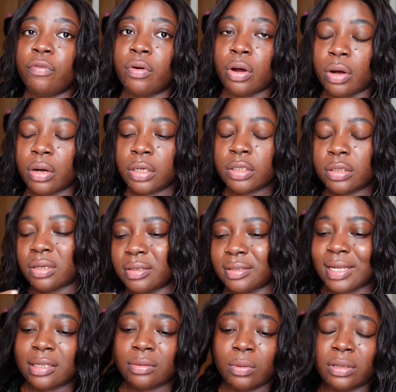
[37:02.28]
vlogs because
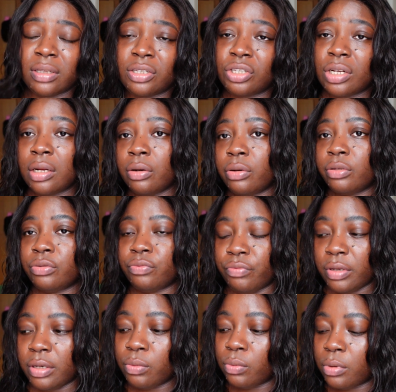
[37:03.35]
that's what this channel is
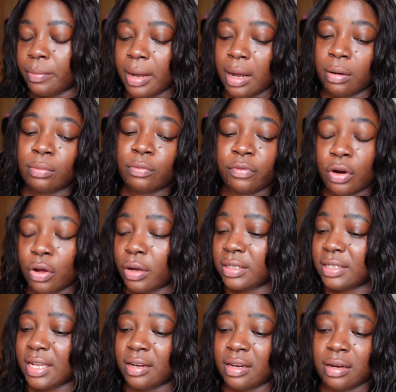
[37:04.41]
really all about,
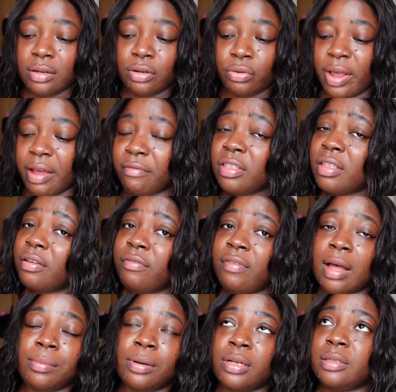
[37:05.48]
vlogs and you know, everything
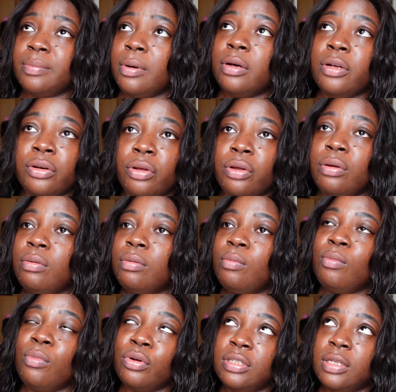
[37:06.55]
fabulous, but you know,
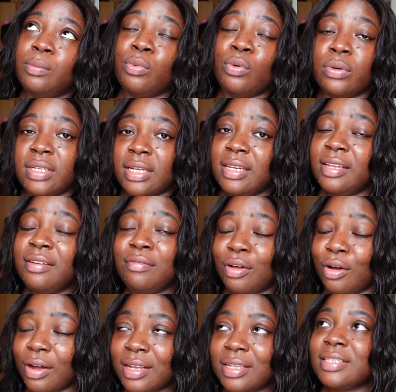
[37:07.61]
most importantly
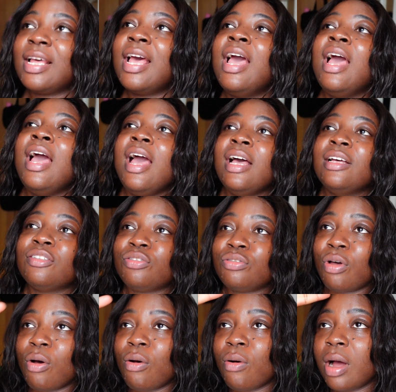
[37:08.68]
vlogs.
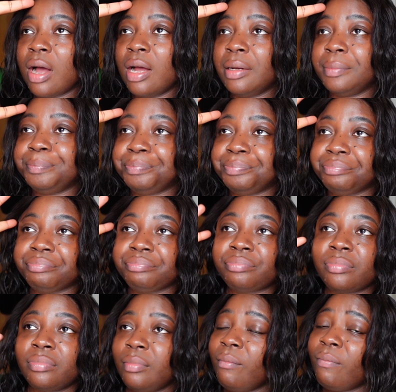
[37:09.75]
So
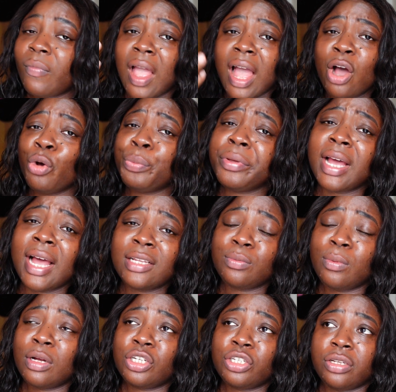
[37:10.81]
I hope you guys
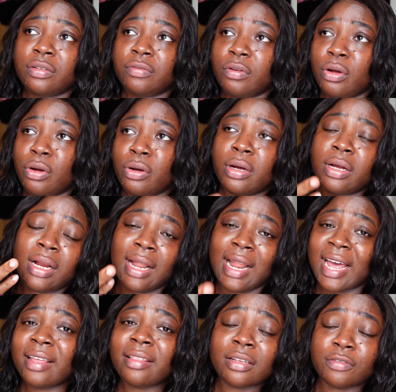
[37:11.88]
watch this vlog,
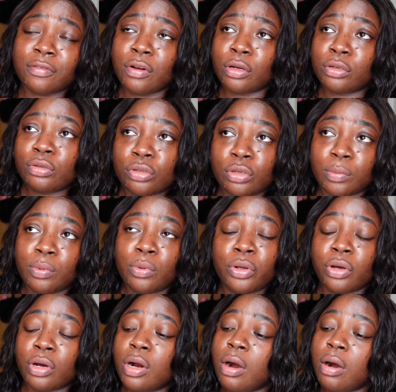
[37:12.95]
like this vlog to support
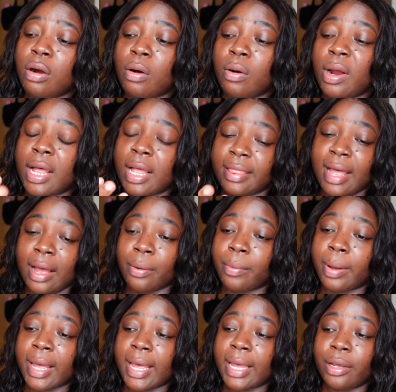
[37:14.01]
your girl, that
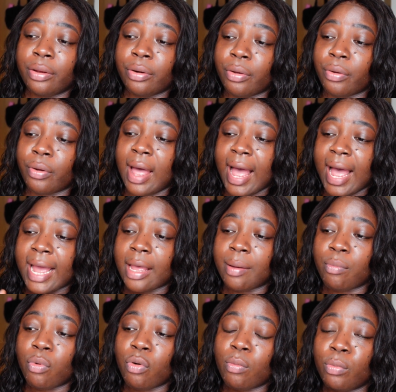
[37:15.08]
way you know I
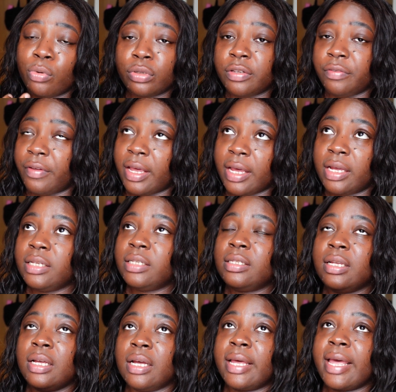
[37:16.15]
am more motivated
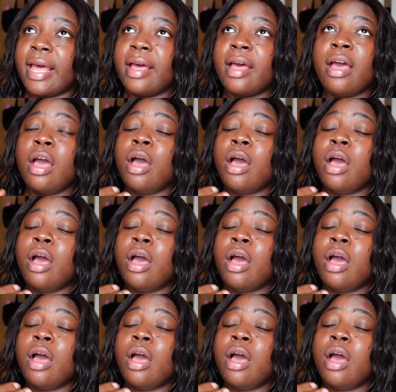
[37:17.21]
to get